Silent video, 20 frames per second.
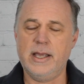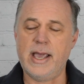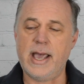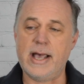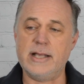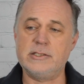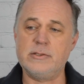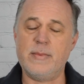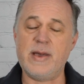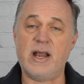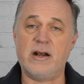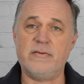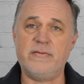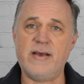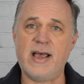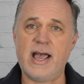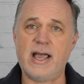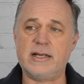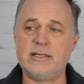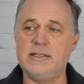As a matter of
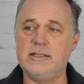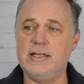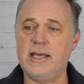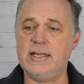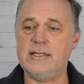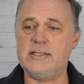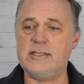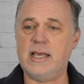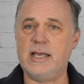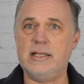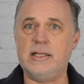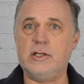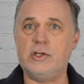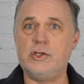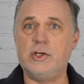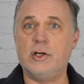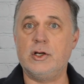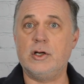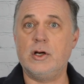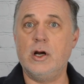fact, they say
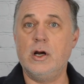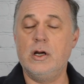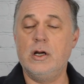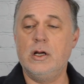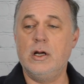that you're